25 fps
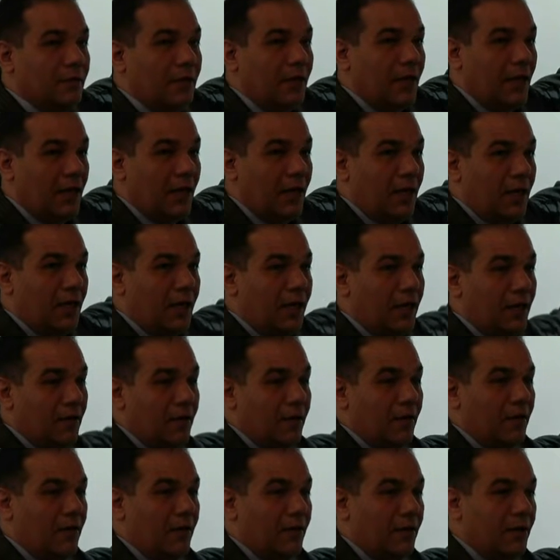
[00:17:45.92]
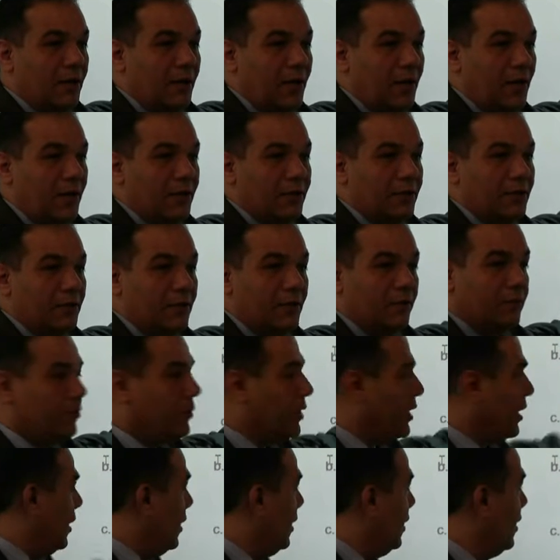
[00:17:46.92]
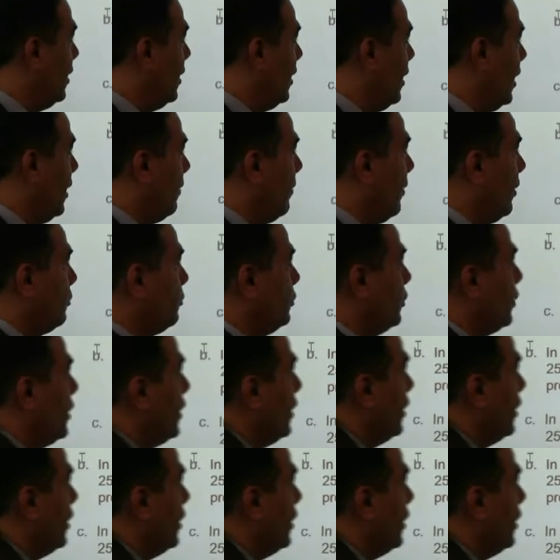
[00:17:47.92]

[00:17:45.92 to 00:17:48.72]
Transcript: A, class B. Above the